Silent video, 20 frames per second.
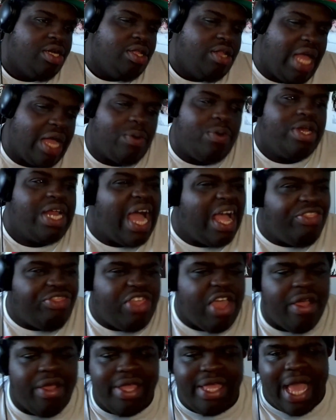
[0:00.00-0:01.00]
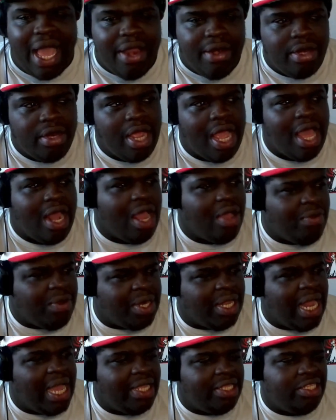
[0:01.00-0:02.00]
Like, we're not there yet, and I
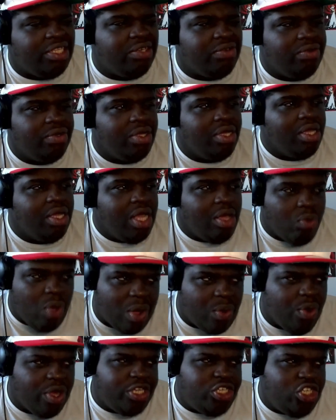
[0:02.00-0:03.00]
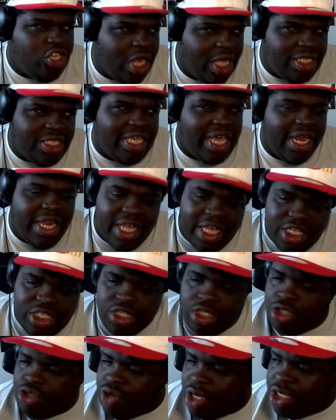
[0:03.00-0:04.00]
would like to. Like, we're just getting
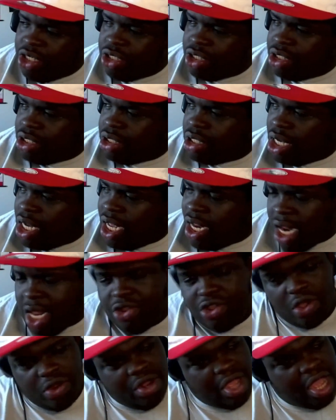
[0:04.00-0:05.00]
into the trenches, and I don't